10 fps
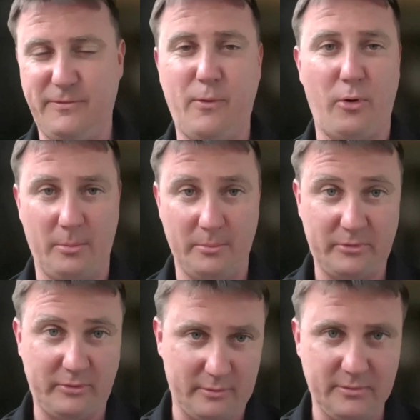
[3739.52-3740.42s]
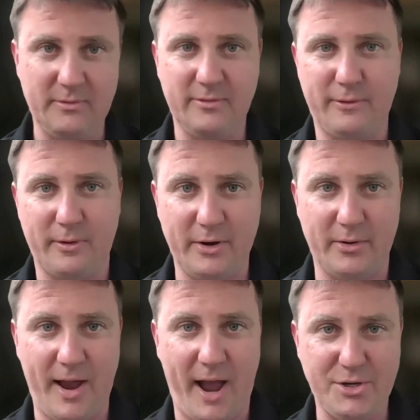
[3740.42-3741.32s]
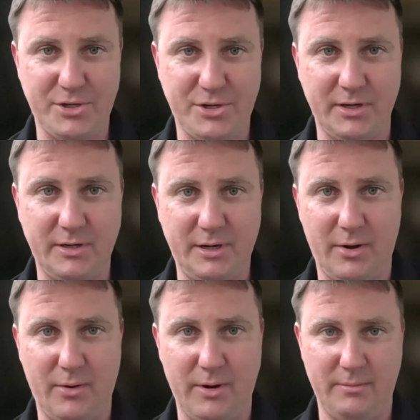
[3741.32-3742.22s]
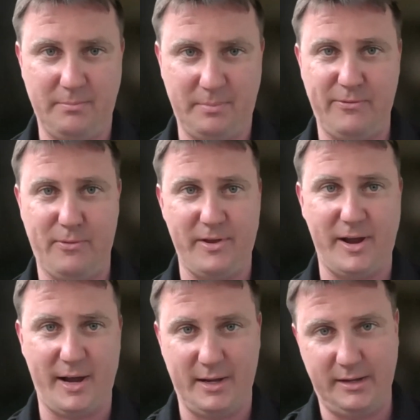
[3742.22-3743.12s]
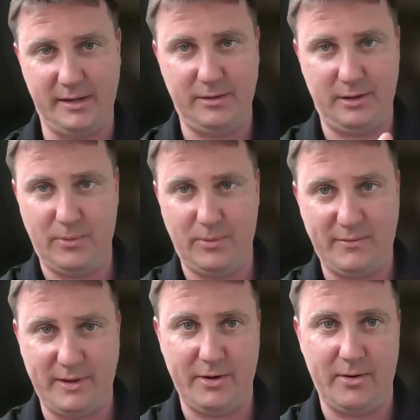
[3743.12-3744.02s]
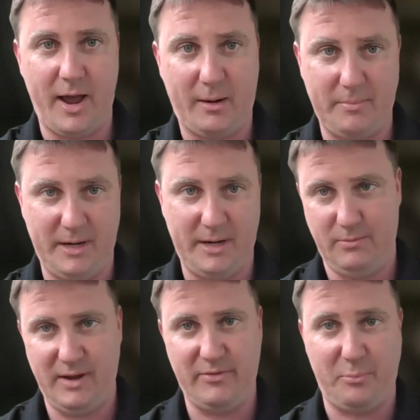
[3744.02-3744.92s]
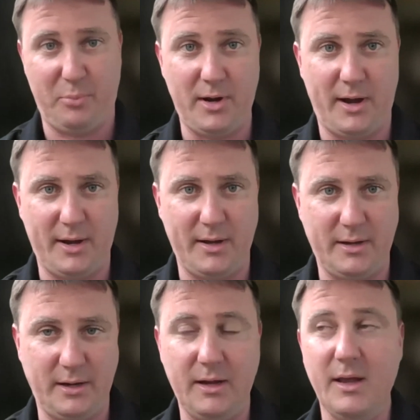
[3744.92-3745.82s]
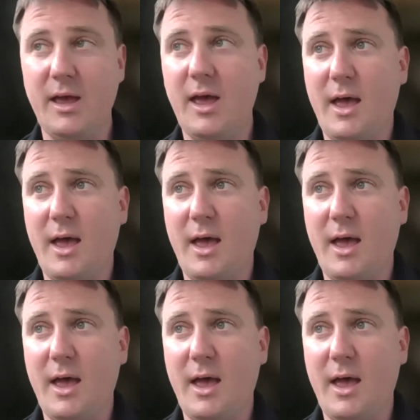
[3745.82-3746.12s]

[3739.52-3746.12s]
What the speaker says: forums for interaction, and before the IND, we have the interact meeting, we have the pre-IND,